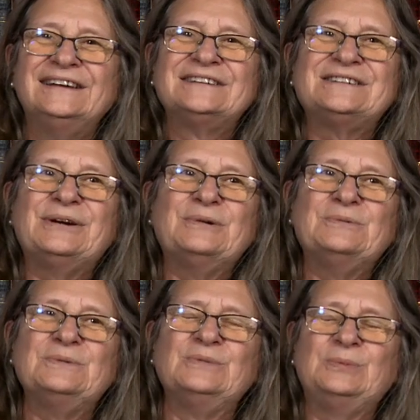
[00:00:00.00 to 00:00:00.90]

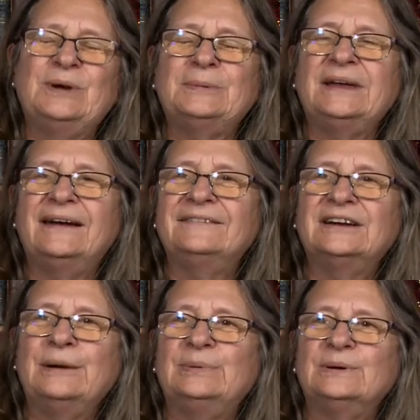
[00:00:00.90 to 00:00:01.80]
so we'll probably have a
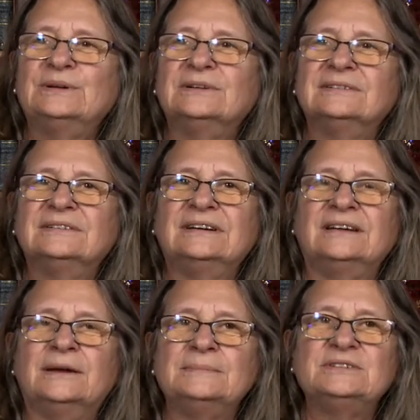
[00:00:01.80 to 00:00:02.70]
couple
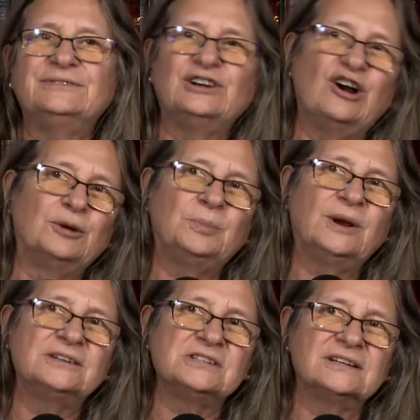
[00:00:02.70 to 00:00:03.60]
different art
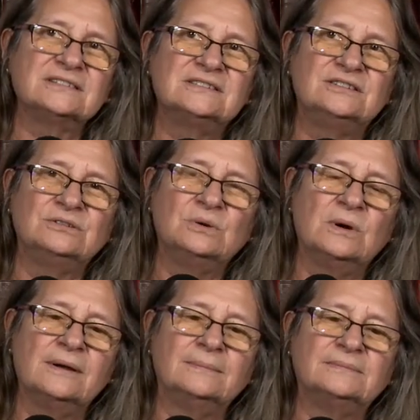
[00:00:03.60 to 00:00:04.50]
projects
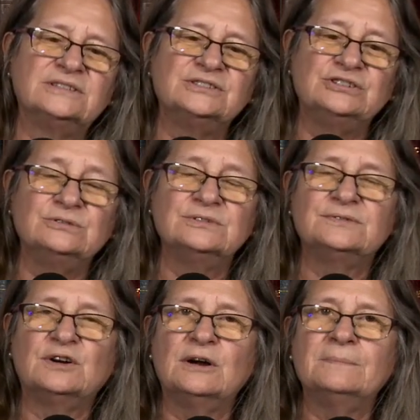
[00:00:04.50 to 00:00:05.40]
to choose
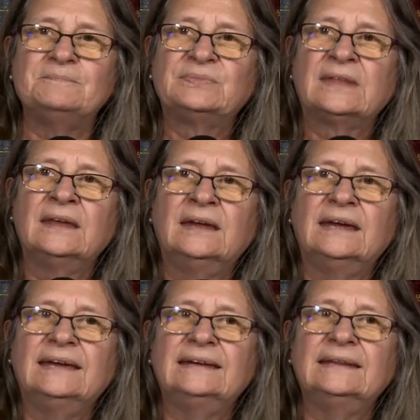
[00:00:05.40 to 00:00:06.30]
from.
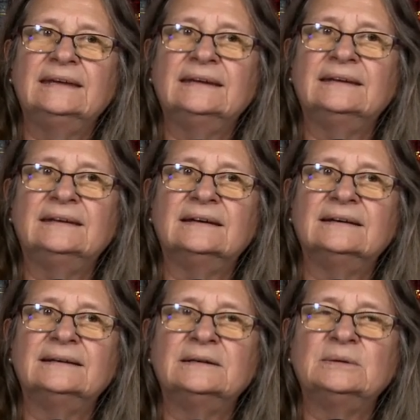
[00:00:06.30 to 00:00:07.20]
And
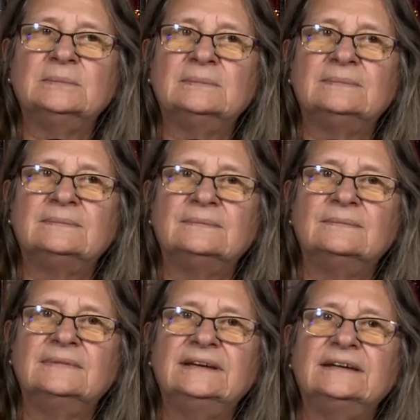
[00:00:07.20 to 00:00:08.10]
then
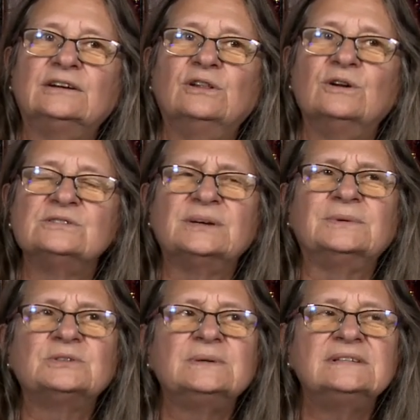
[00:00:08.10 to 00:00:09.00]
in closing,
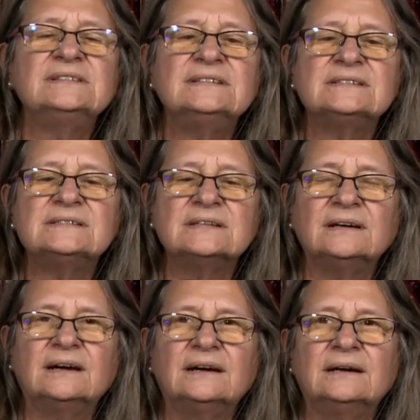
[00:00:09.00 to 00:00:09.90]
which we did this
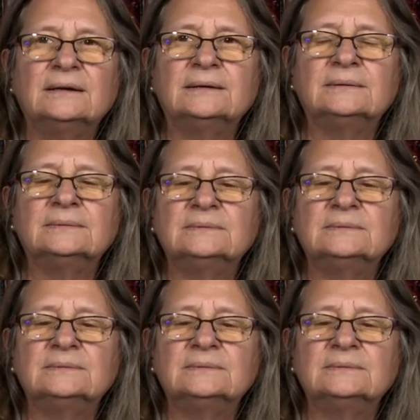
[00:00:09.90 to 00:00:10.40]
a